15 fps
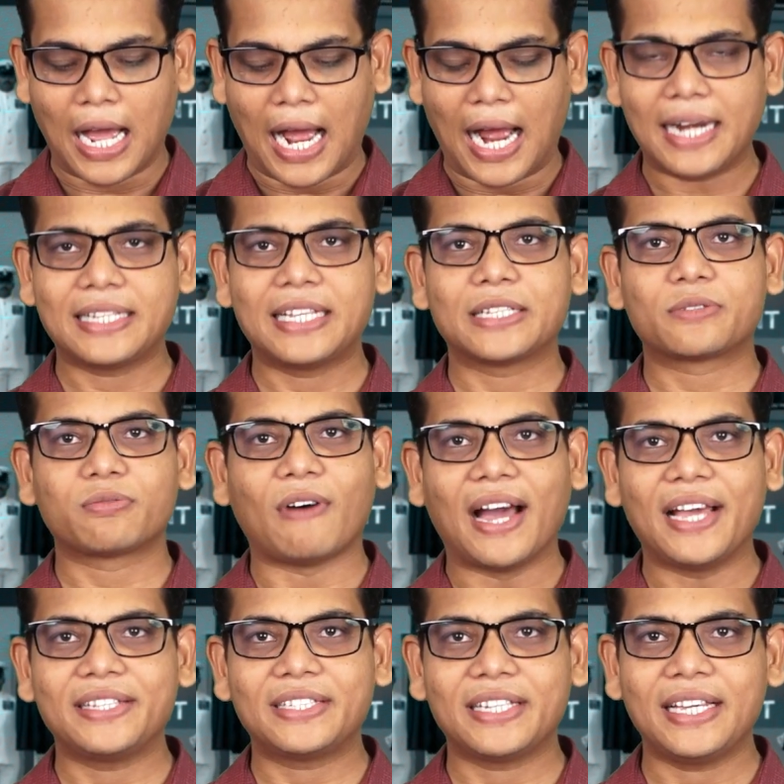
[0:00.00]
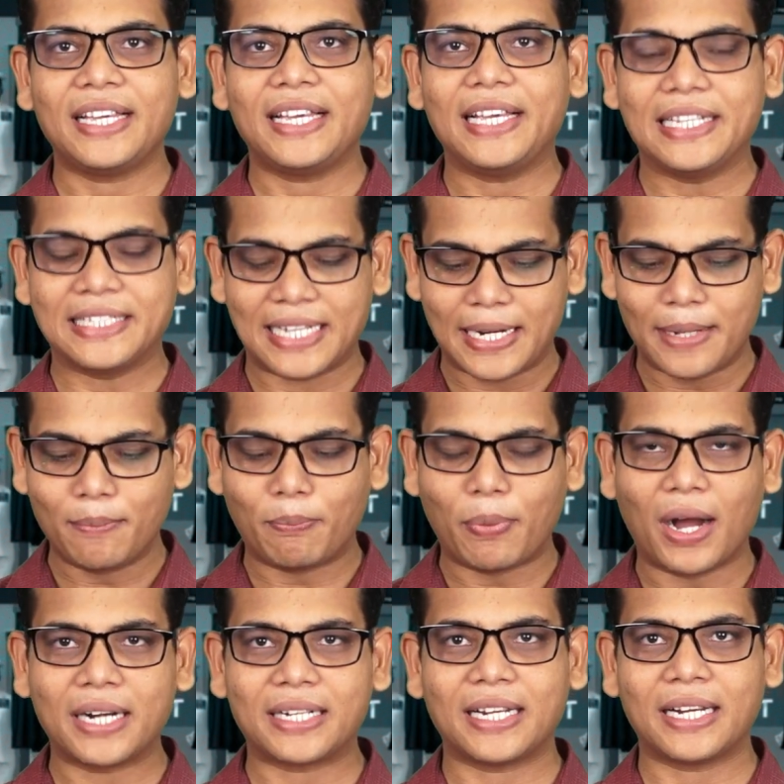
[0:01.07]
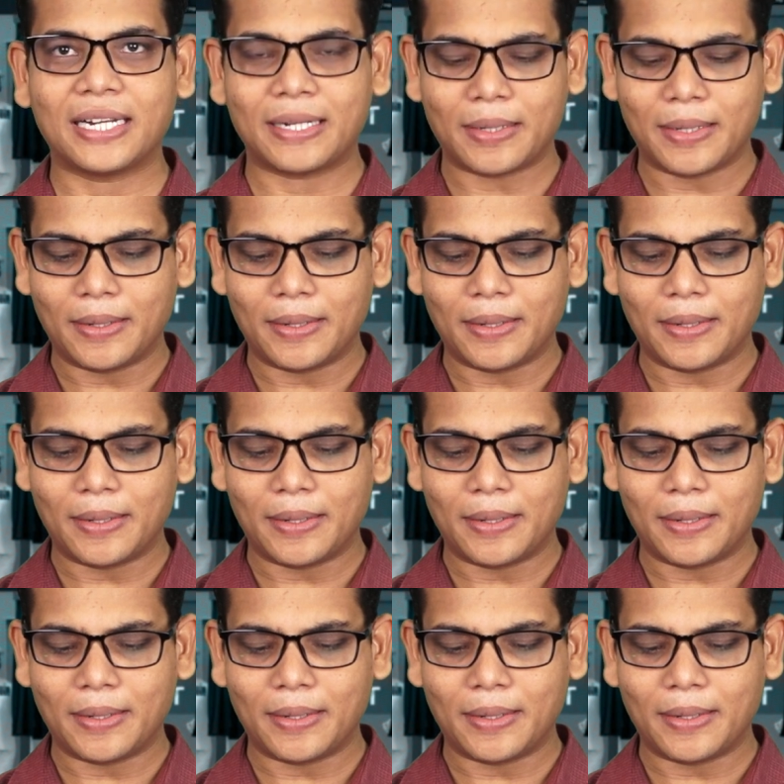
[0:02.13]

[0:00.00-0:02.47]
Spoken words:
and this 5G is an important